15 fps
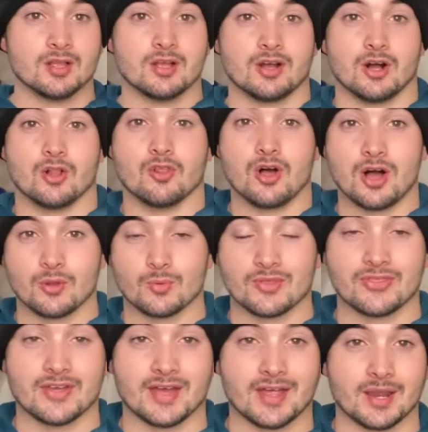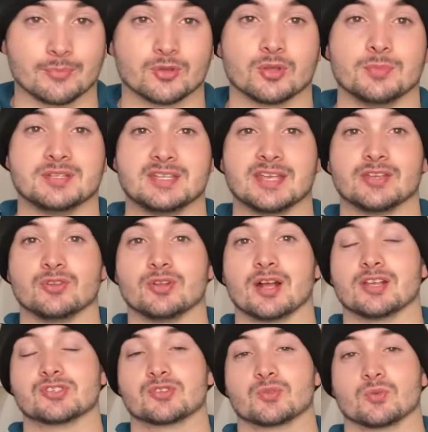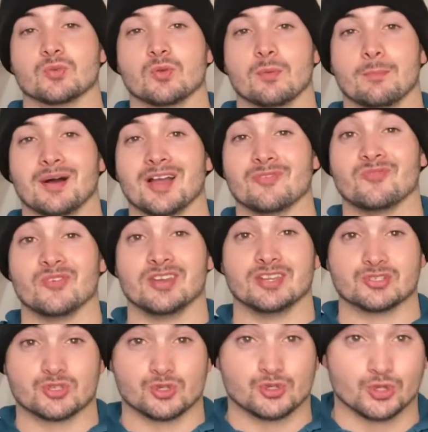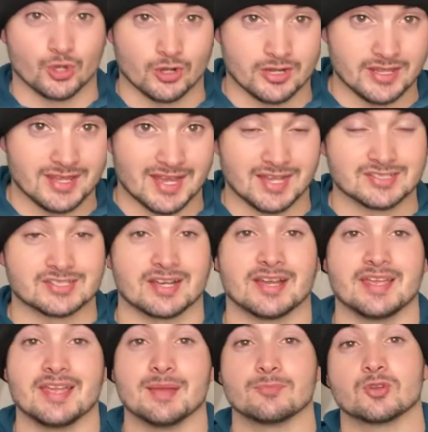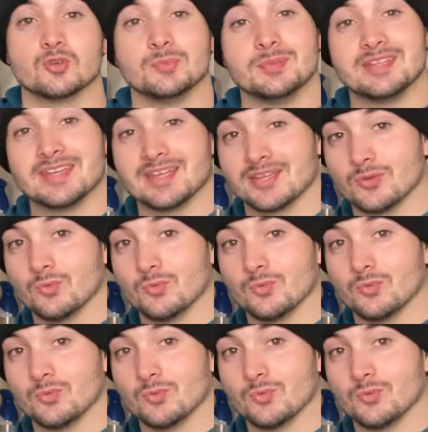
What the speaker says: Along with that, I'm going to be taking you guys through my fitness journey, as I am going to be gaining